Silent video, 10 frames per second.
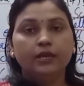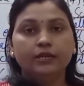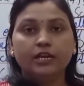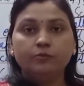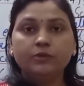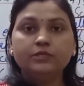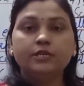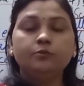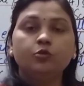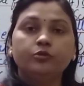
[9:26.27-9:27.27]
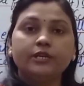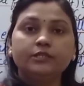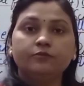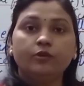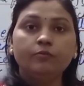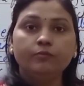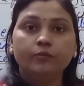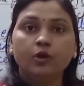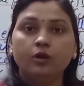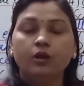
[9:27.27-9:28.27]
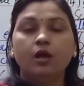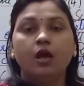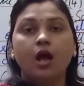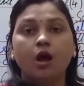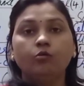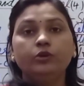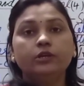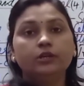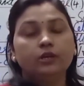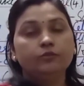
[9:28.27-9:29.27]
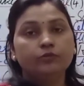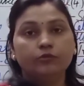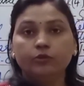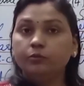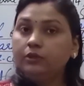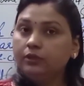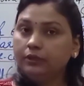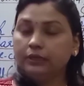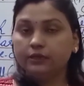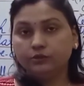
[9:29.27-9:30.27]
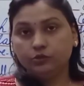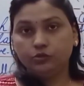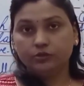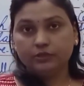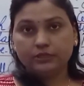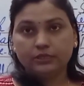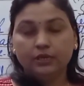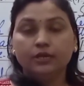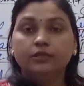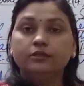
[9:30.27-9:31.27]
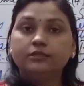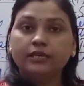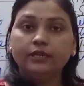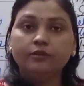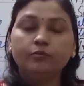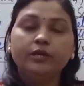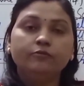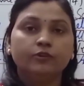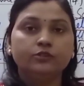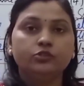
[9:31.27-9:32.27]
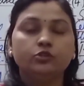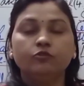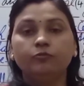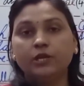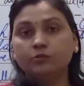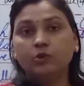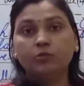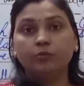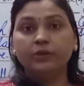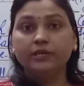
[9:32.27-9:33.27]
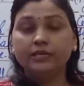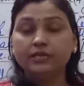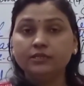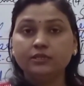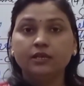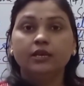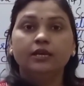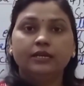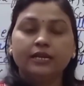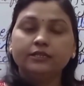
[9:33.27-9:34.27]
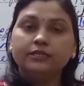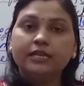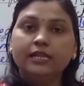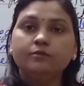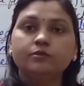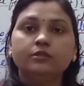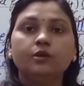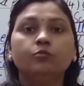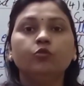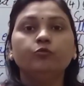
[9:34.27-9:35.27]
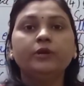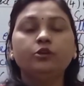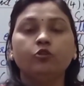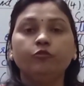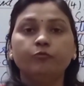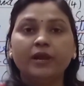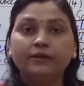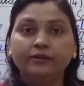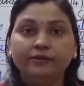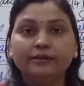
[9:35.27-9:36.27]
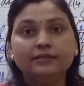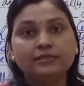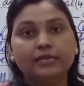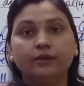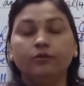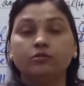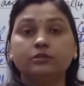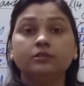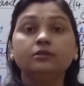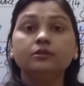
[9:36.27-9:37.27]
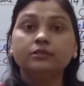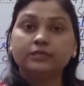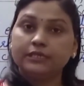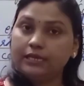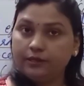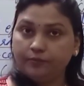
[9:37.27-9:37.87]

That means it protects from outer unfavorable conditions. The second main function of plasma membrane is that it helps in the movement of materials across the cell.